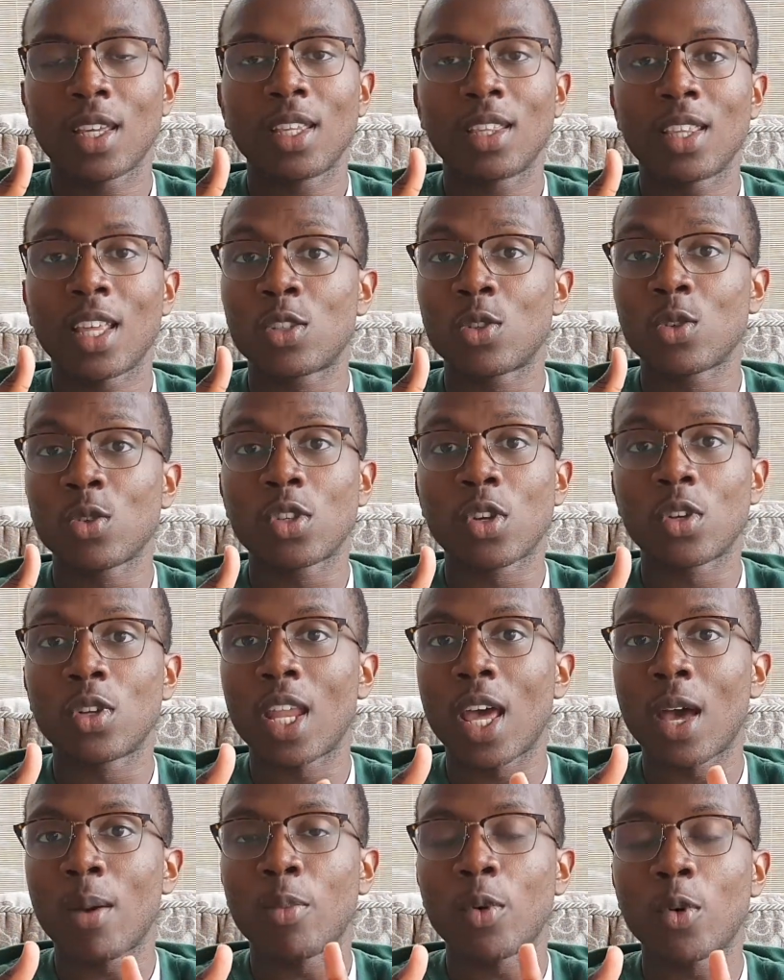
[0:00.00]
There's also
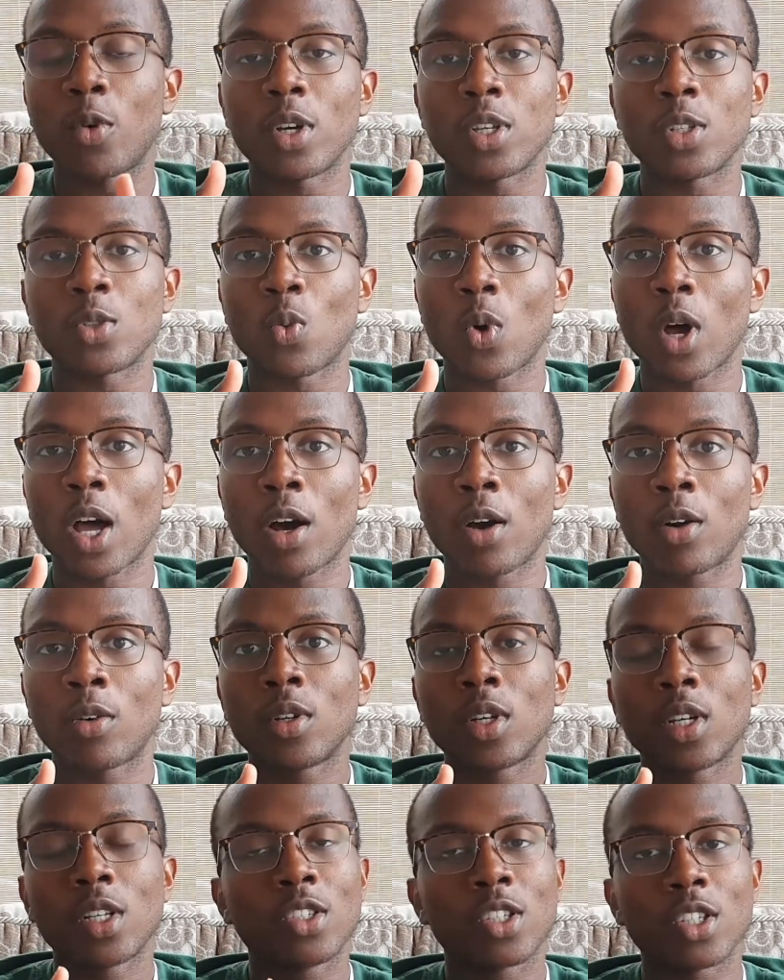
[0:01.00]
netball as
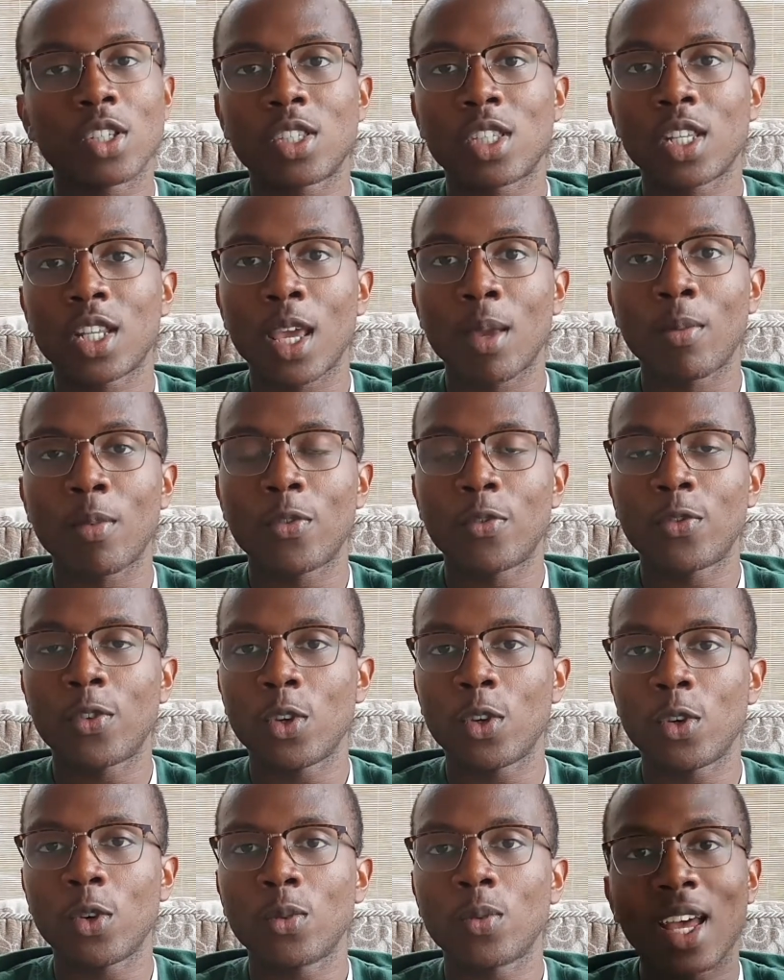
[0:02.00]
well, just to name a
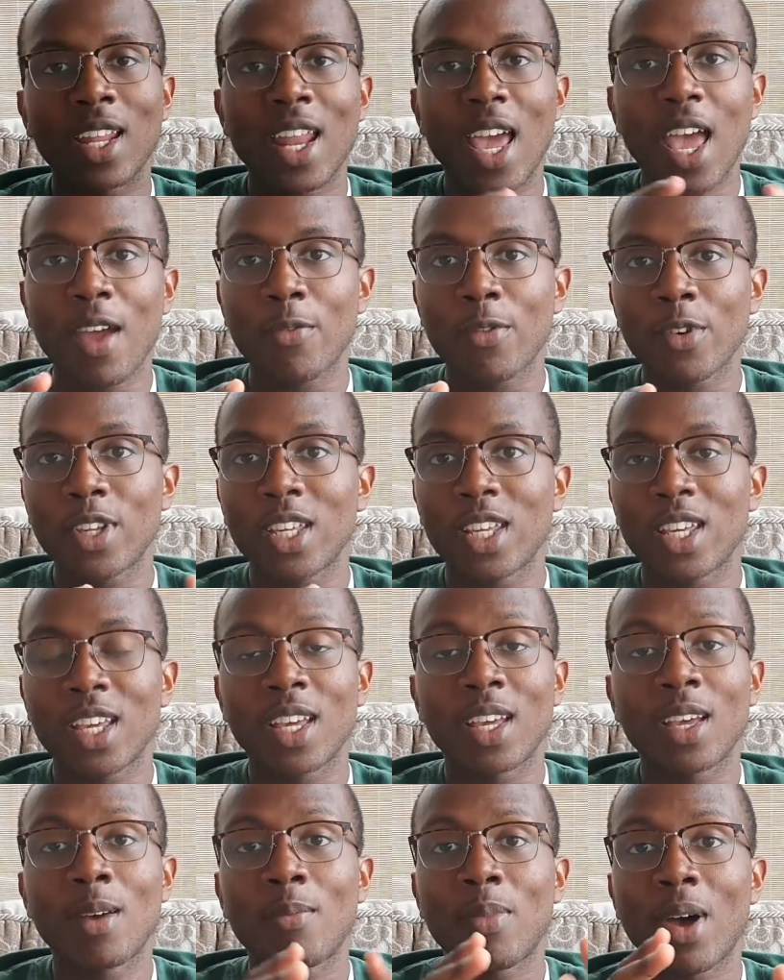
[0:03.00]
few. And every
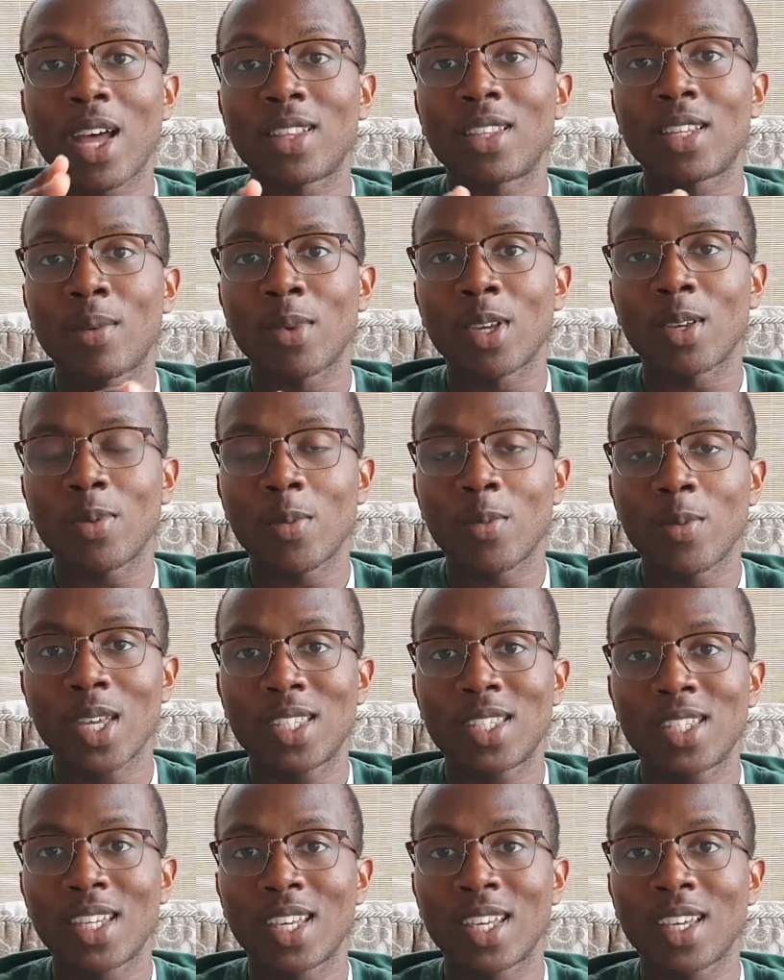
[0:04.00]
year, pandemic
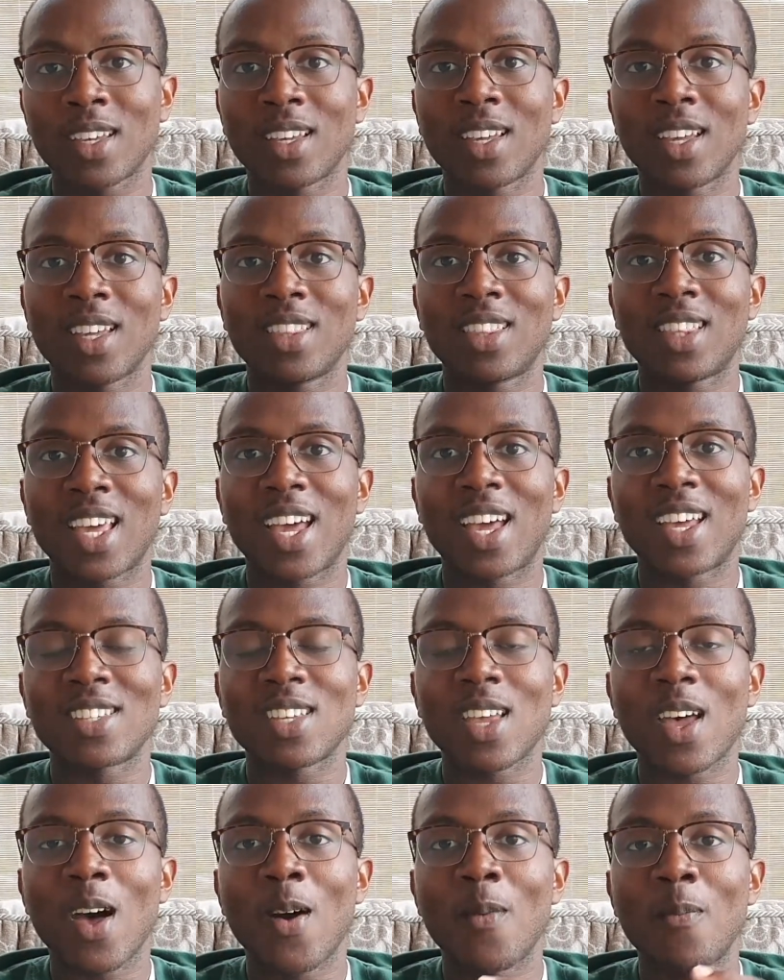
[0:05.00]
permitting,
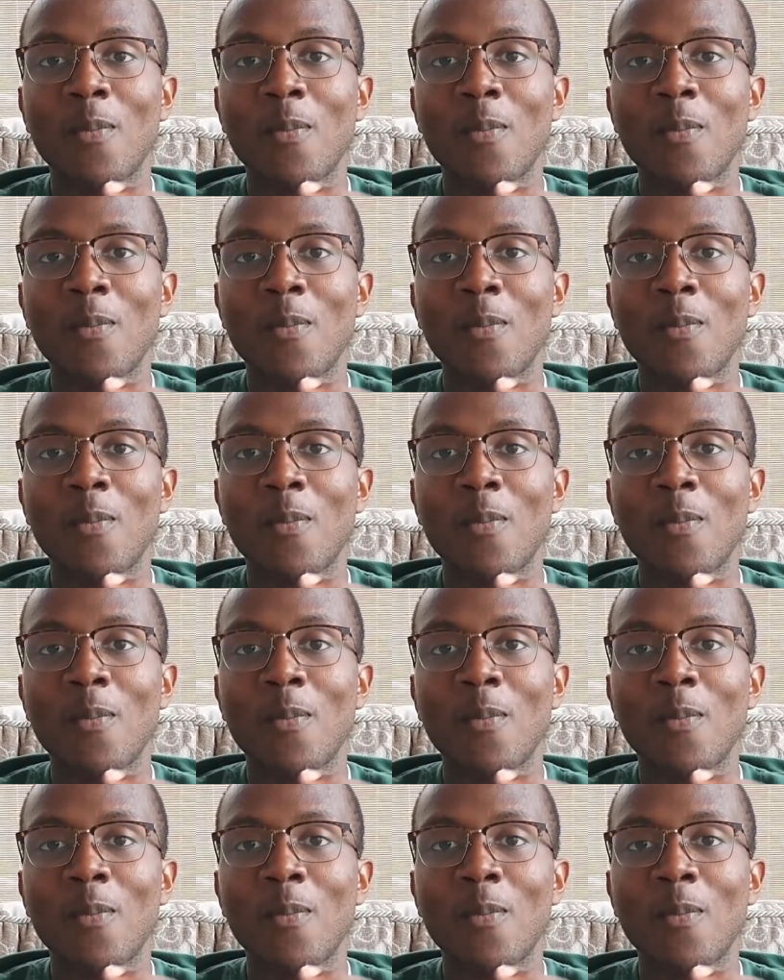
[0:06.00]
there's a